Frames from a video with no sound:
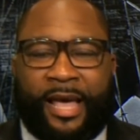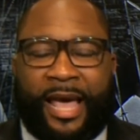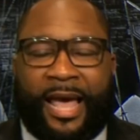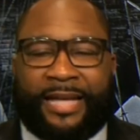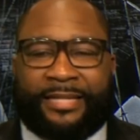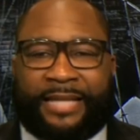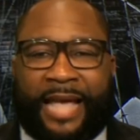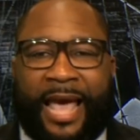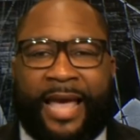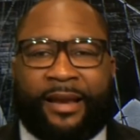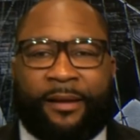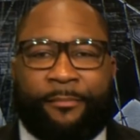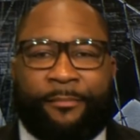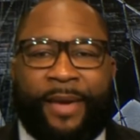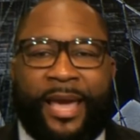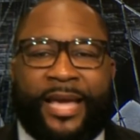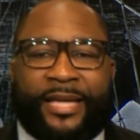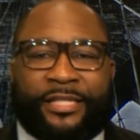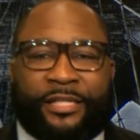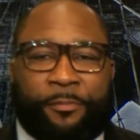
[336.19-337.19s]
has had a
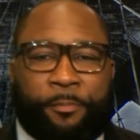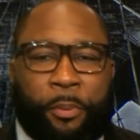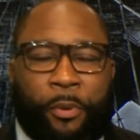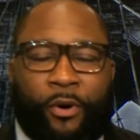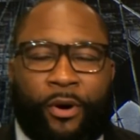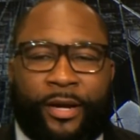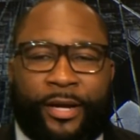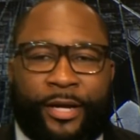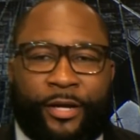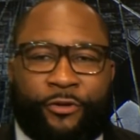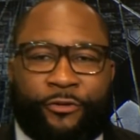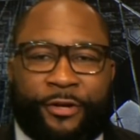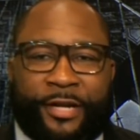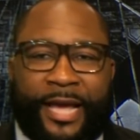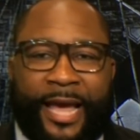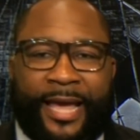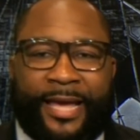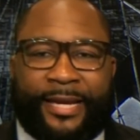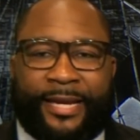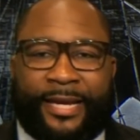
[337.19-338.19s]
major part in
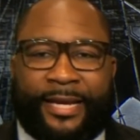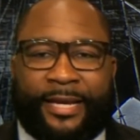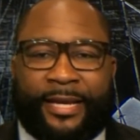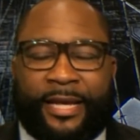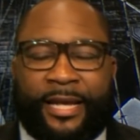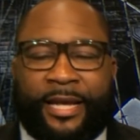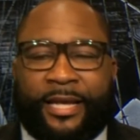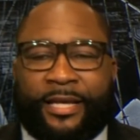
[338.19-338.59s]
creating.